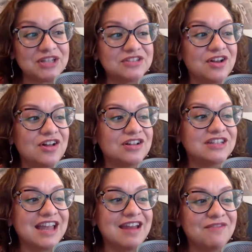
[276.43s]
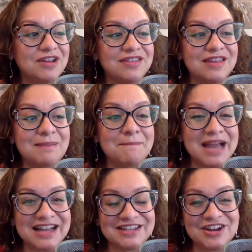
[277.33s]
It's called Everything
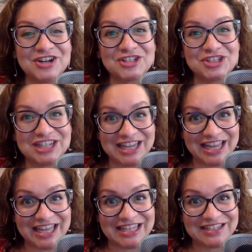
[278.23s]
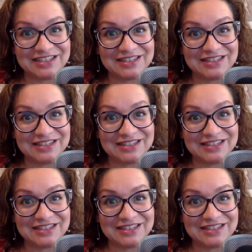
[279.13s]
Backyard Chicken.